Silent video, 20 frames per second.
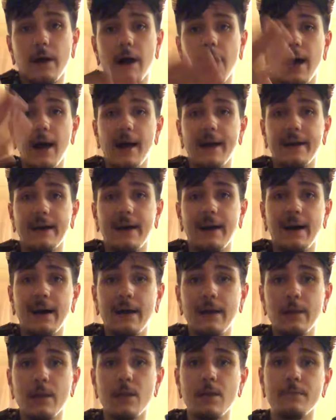Hi
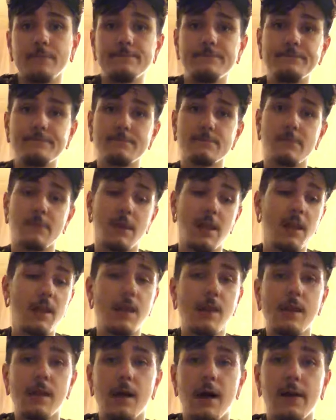guys, this
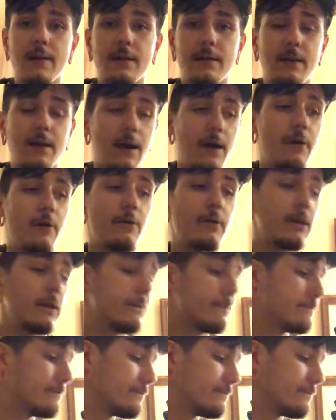is Silent Coyote.